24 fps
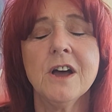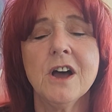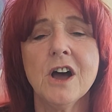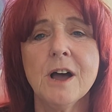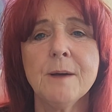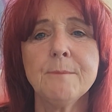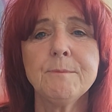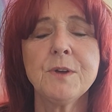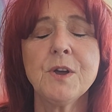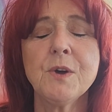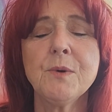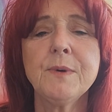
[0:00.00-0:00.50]

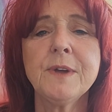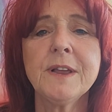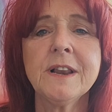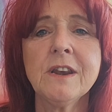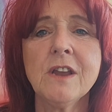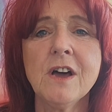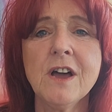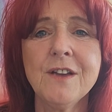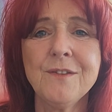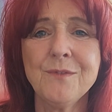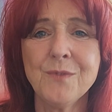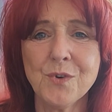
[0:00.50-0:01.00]
I'm going
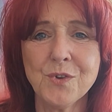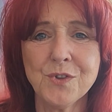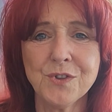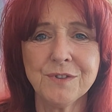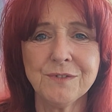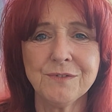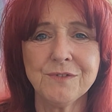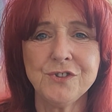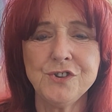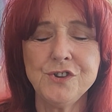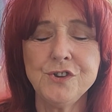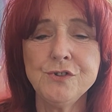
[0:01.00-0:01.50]
live
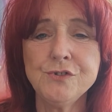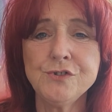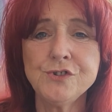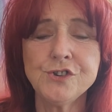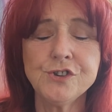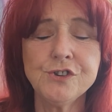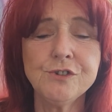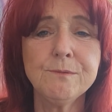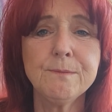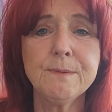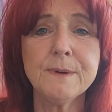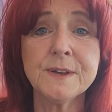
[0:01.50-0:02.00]
on
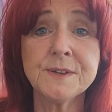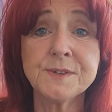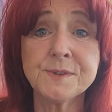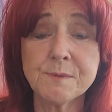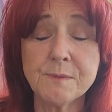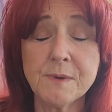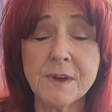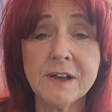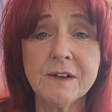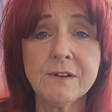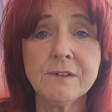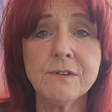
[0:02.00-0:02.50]
YouTube as
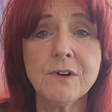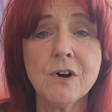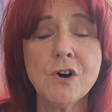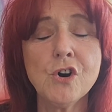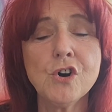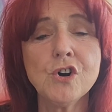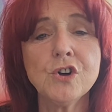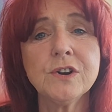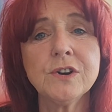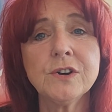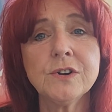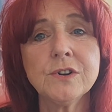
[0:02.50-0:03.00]
well
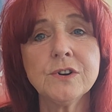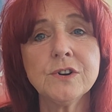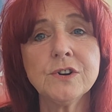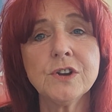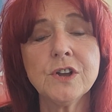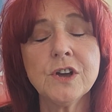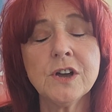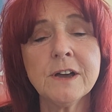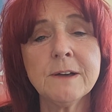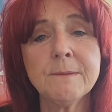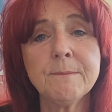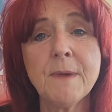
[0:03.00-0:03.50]
on
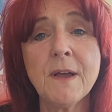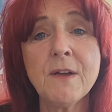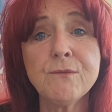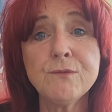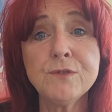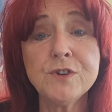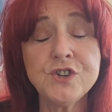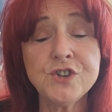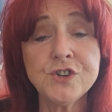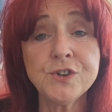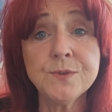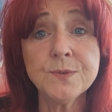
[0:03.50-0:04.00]

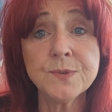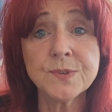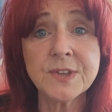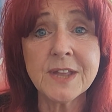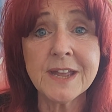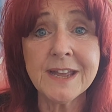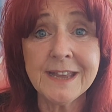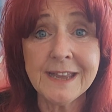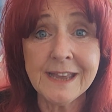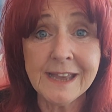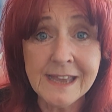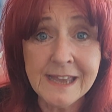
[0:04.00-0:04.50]
every
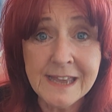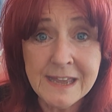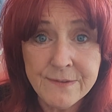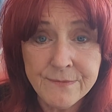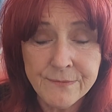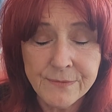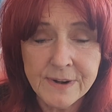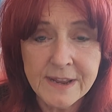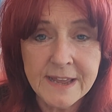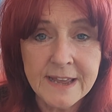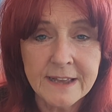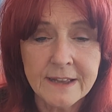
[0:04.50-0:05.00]
Tuesday
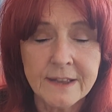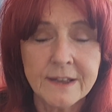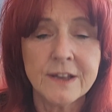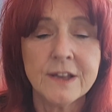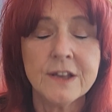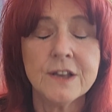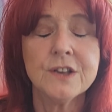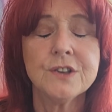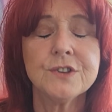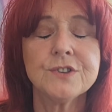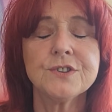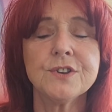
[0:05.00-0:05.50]
evening.
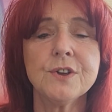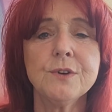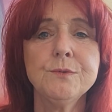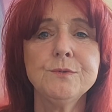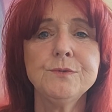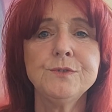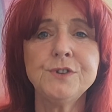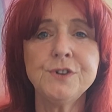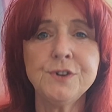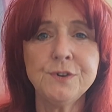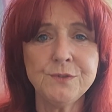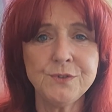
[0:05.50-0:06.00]
So
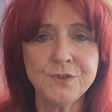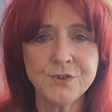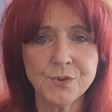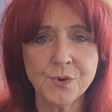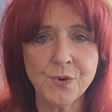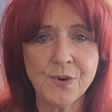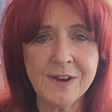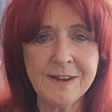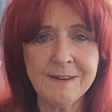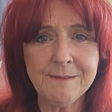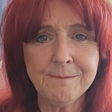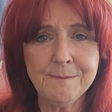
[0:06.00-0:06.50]
do
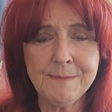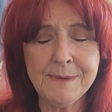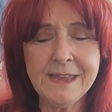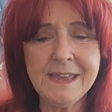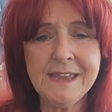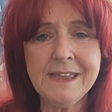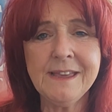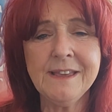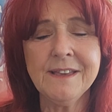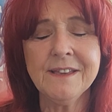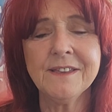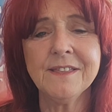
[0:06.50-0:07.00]
join
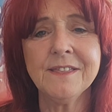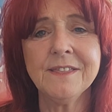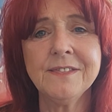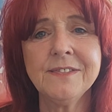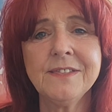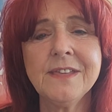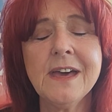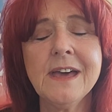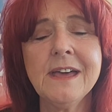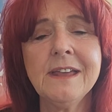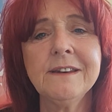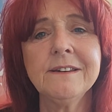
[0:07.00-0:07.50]
me
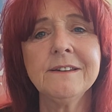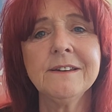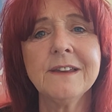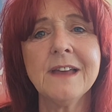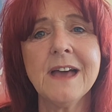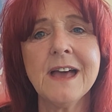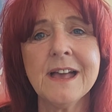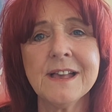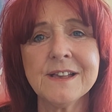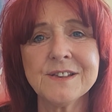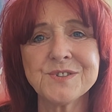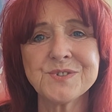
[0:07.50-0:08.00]
then
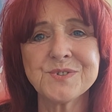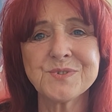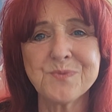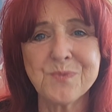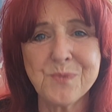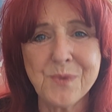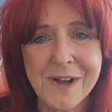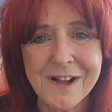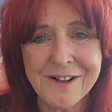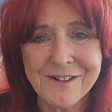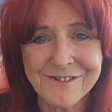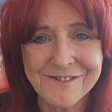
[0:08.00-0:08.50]
as
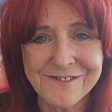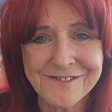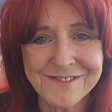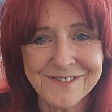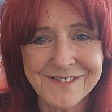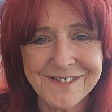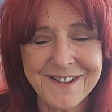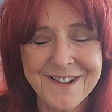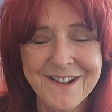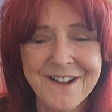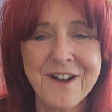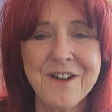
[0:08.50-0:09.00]
well.
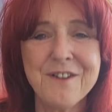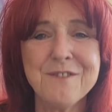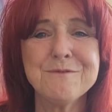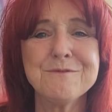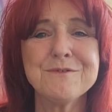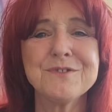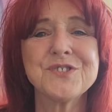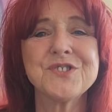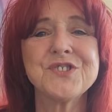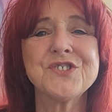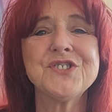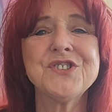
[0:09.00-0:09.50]
I
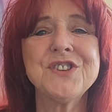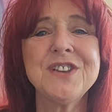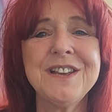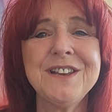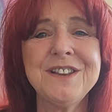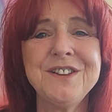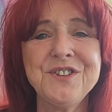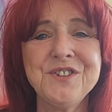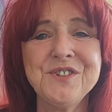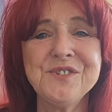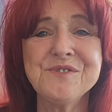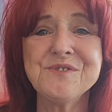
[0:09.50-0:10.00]
will see
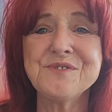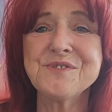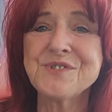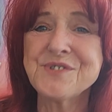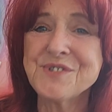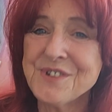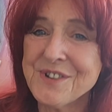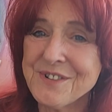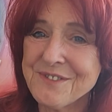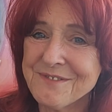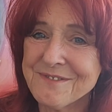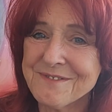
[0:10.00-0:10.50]
you
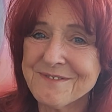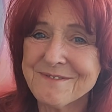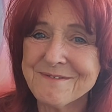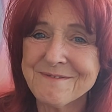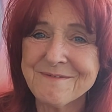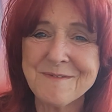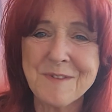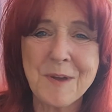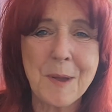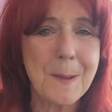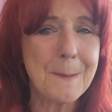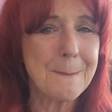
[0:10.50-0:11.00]
soon.
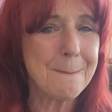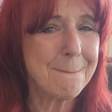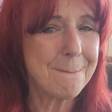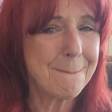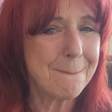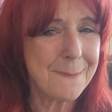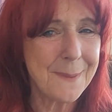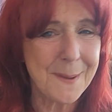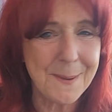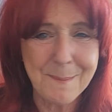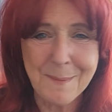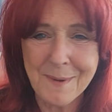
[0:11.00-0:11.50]

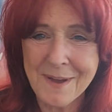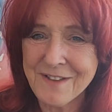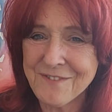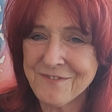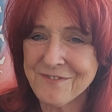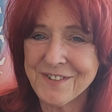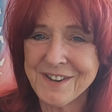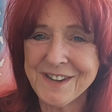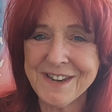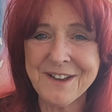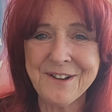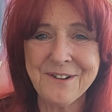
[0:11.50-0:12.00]
Bye-bye
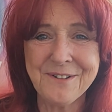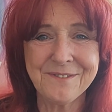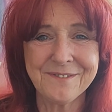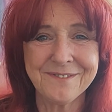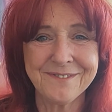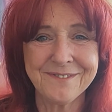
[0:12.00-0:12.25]
for now.